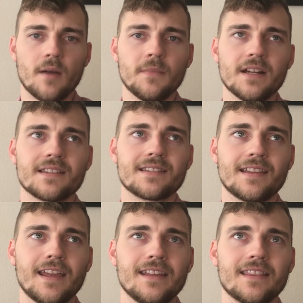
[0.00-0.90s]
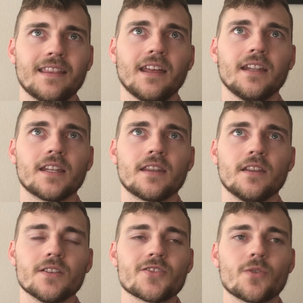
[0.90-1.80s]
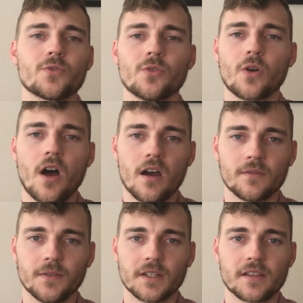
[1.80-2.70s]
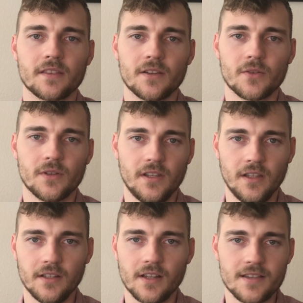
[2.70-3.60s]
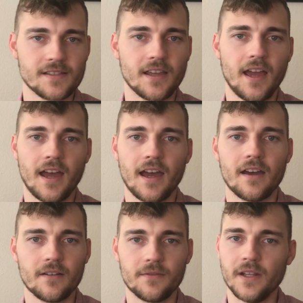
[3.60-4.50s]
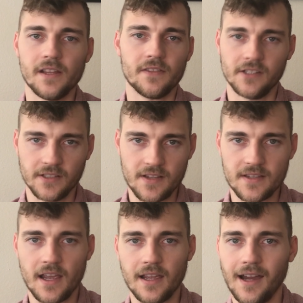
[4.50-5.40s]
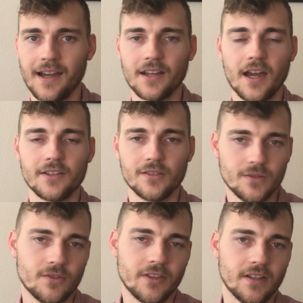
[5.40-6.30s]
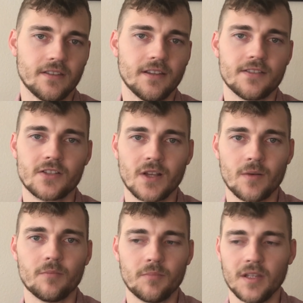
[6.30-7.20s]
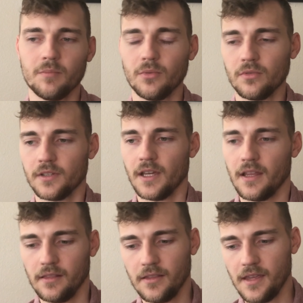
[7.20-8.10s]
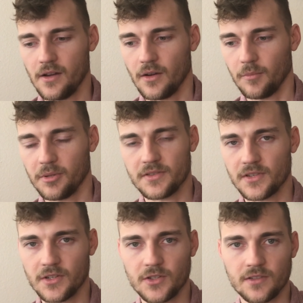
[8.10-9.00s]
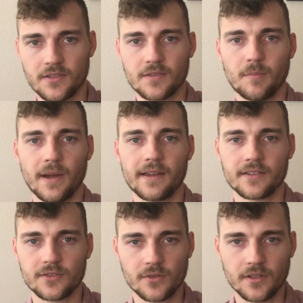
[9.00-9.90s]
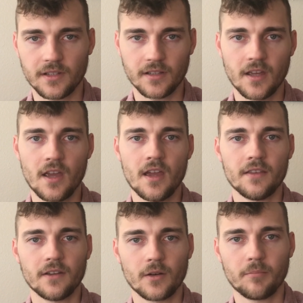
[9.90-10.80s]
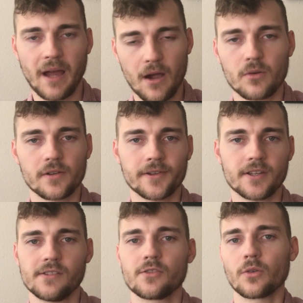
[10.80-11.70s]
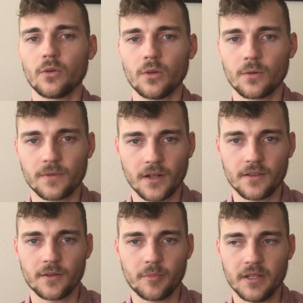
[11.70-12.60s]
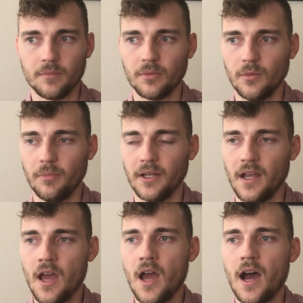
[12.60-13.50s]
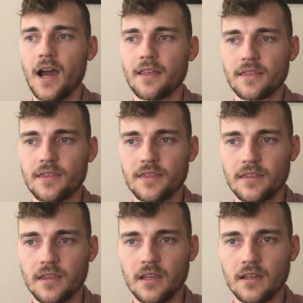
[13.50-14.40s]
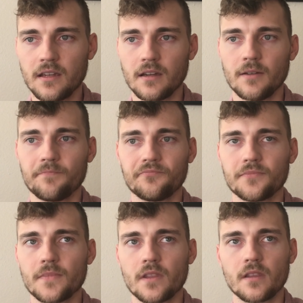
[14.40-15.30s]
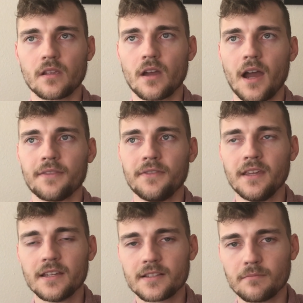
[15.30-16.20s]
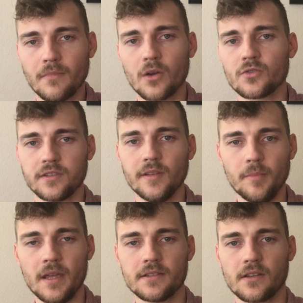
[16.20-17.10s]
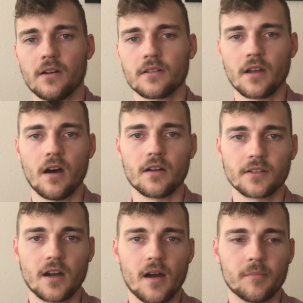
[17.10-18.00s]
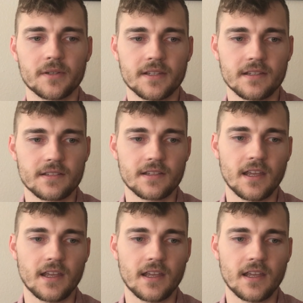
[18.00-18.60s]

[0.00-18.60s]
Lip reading: I'm not saying that the social conflict theory doesn't have anything to say. I do think that some people get their positions by exerting their power and control over other people, but I think it's mostly based on competence.